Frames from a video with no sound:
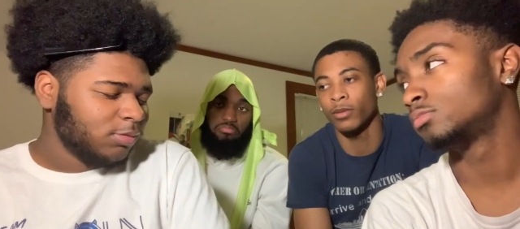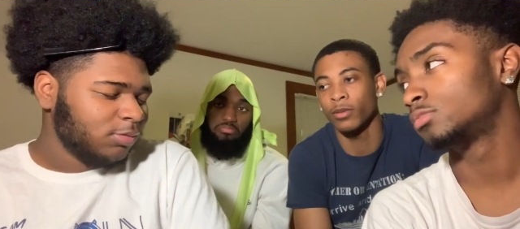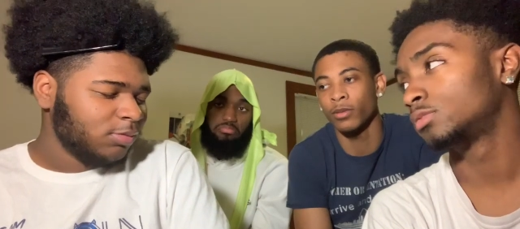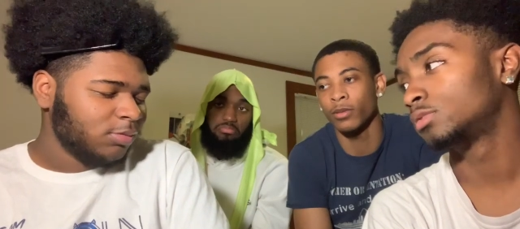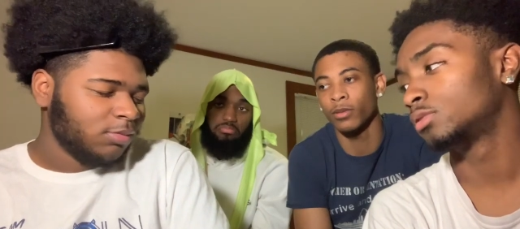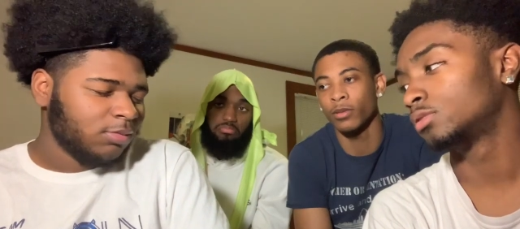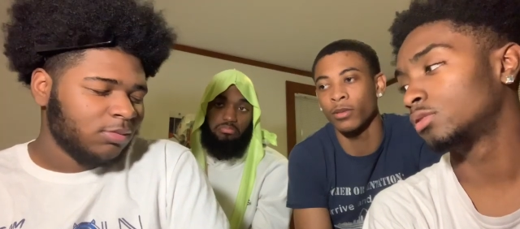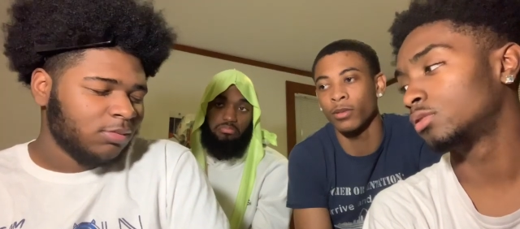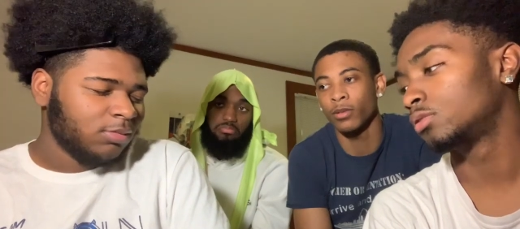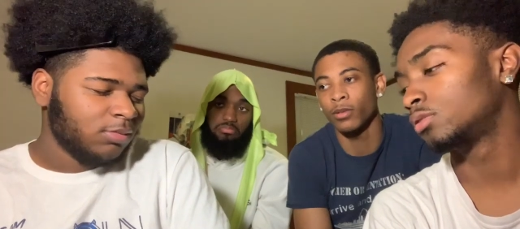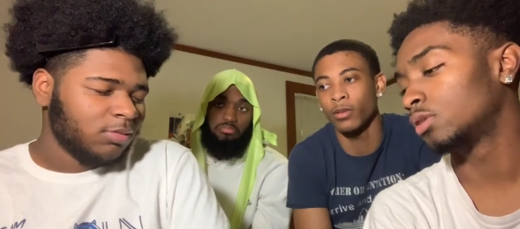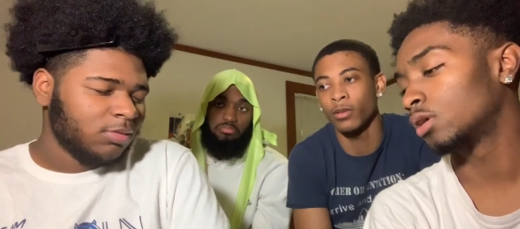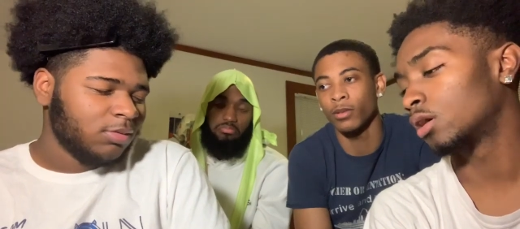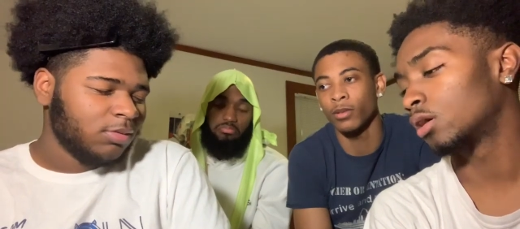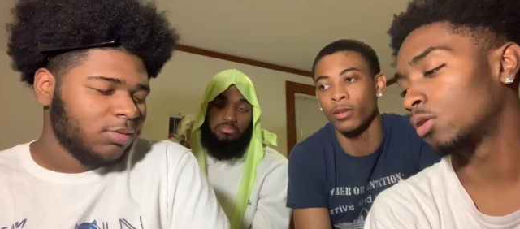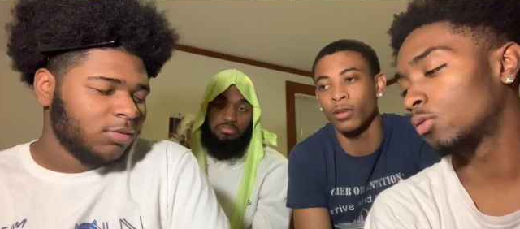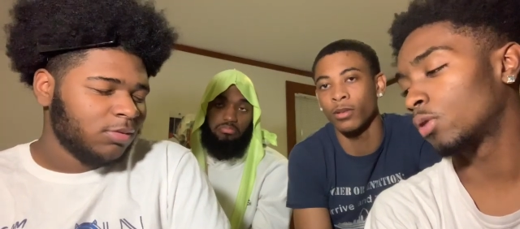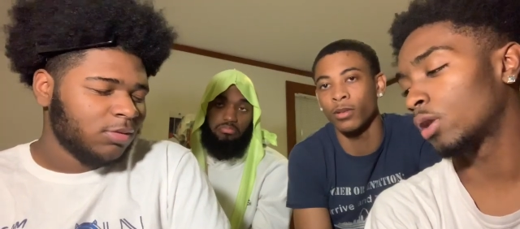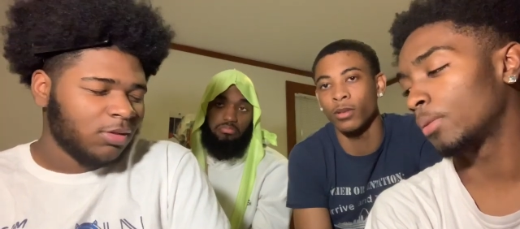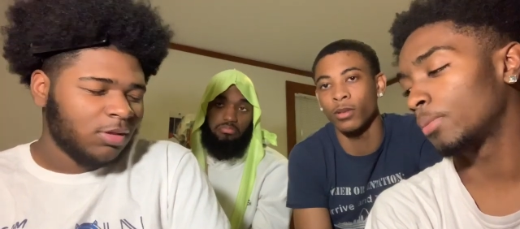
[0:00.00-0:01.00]
Speaker 1: -hmm.
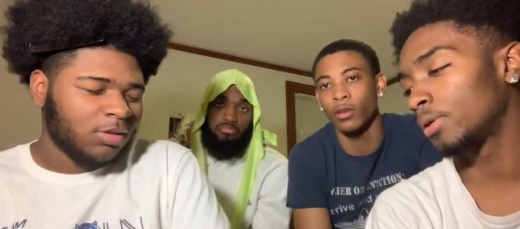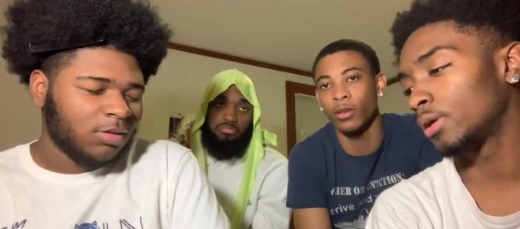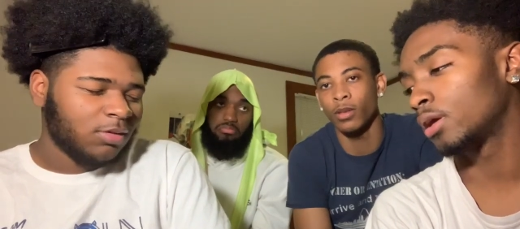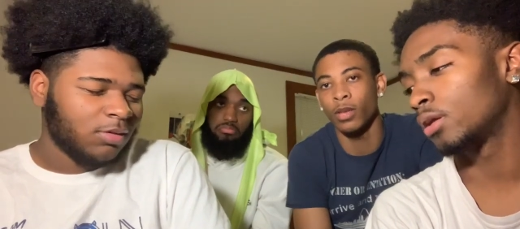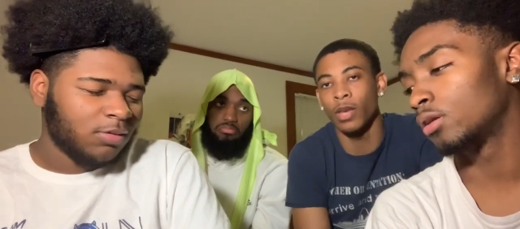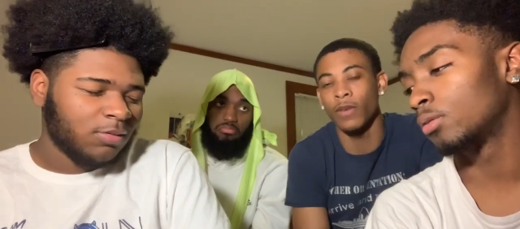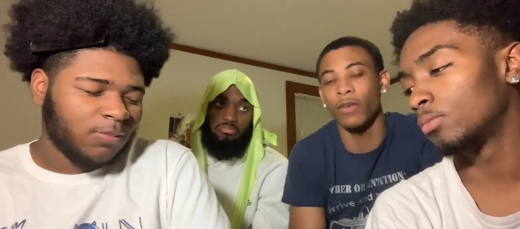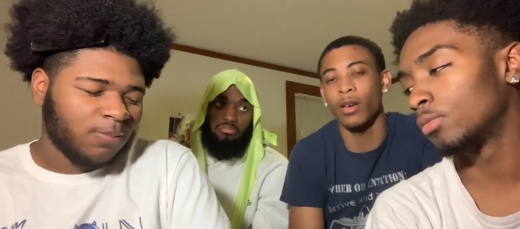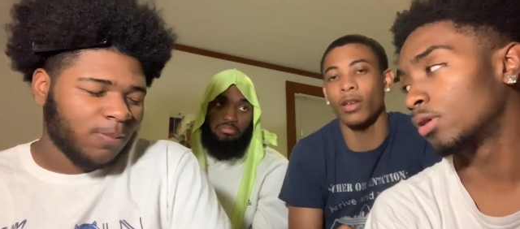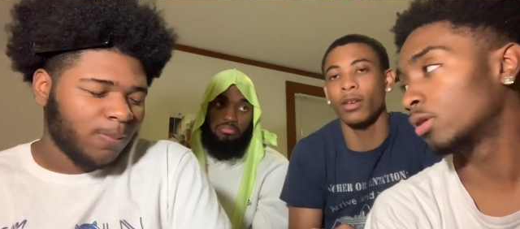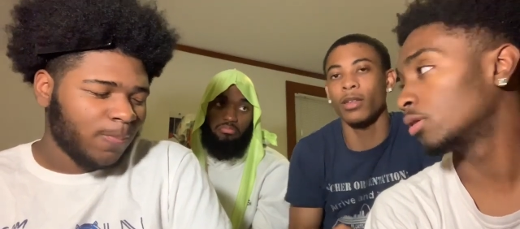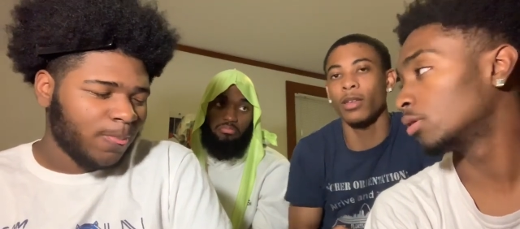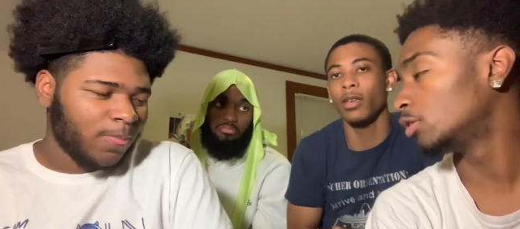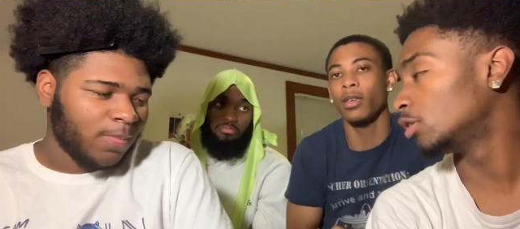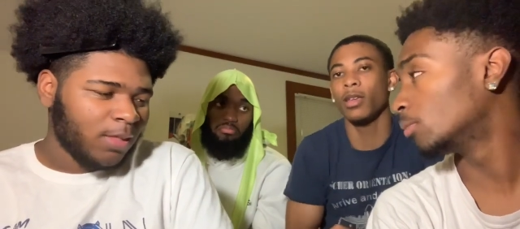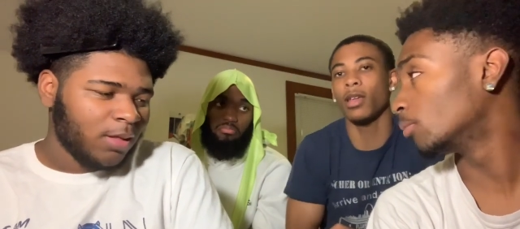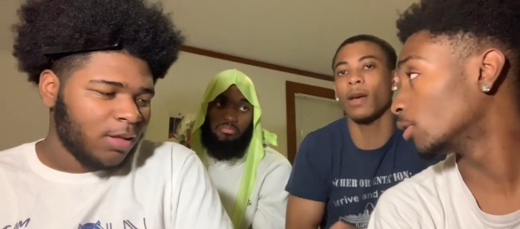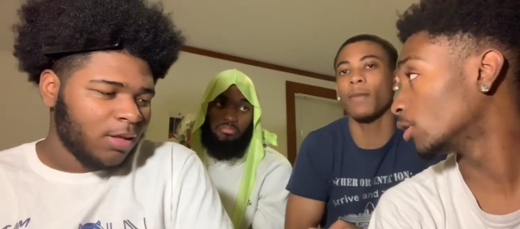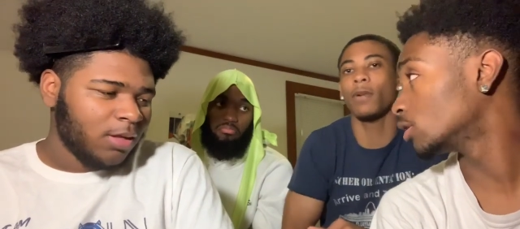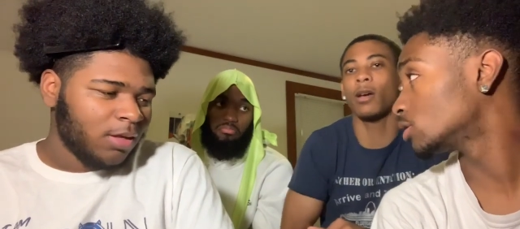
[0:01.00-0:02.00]
nah, the YBN. The,
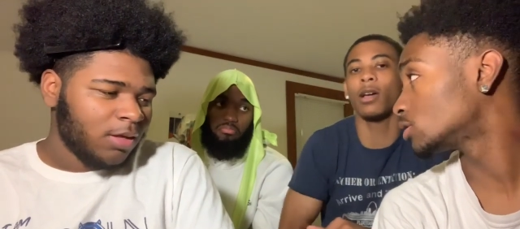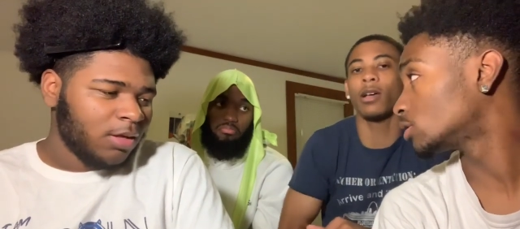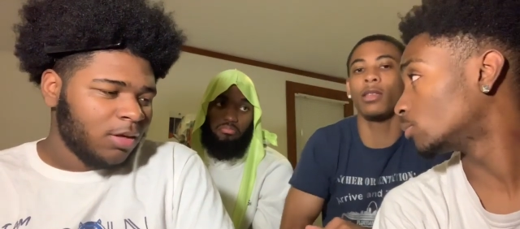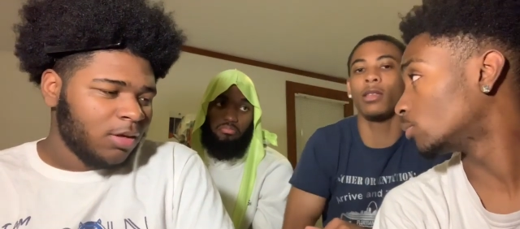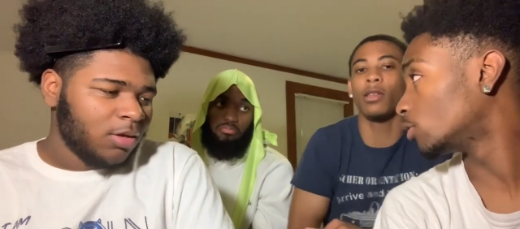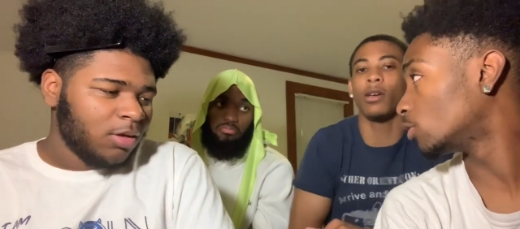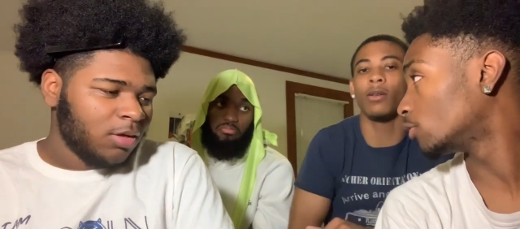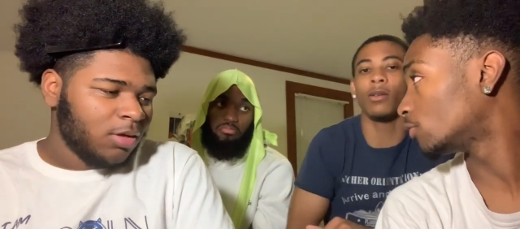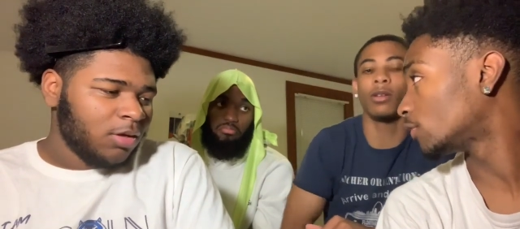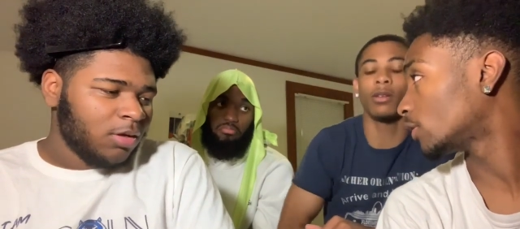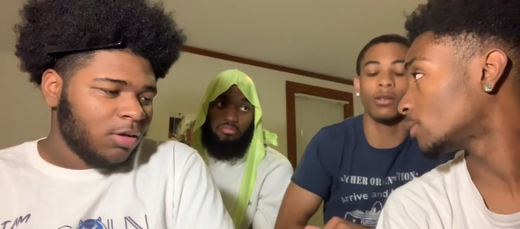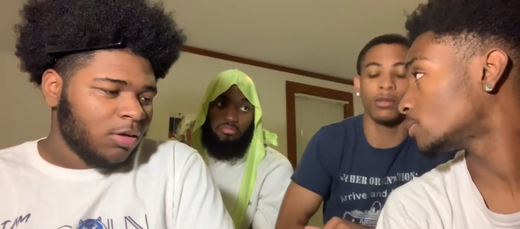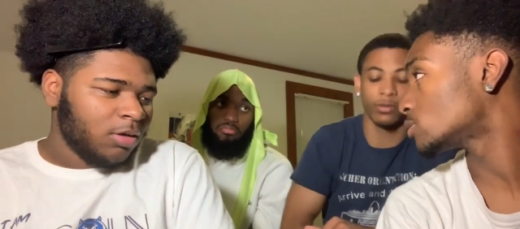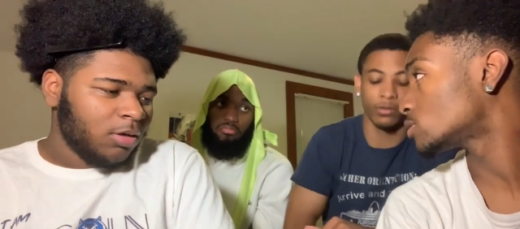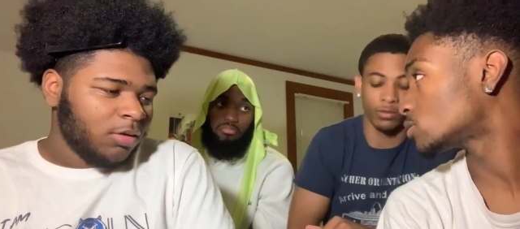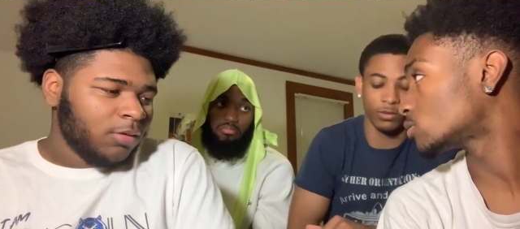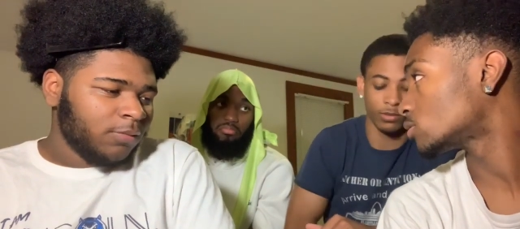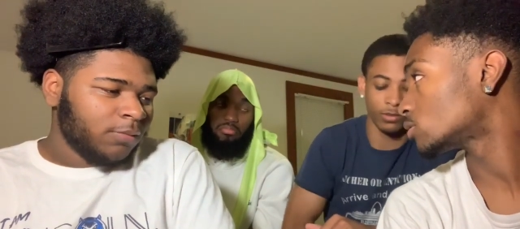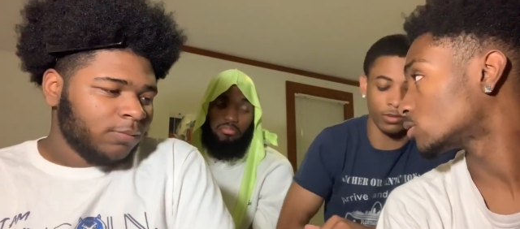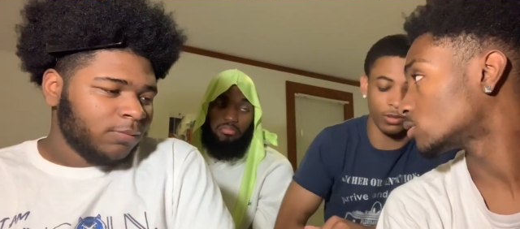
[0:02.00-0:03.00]
the murder's the more
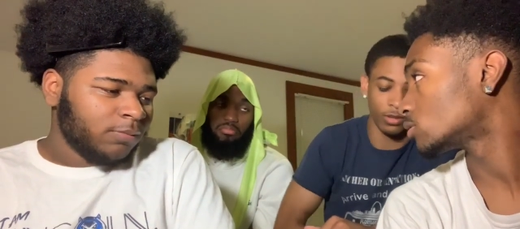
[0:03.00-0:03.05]
famous one.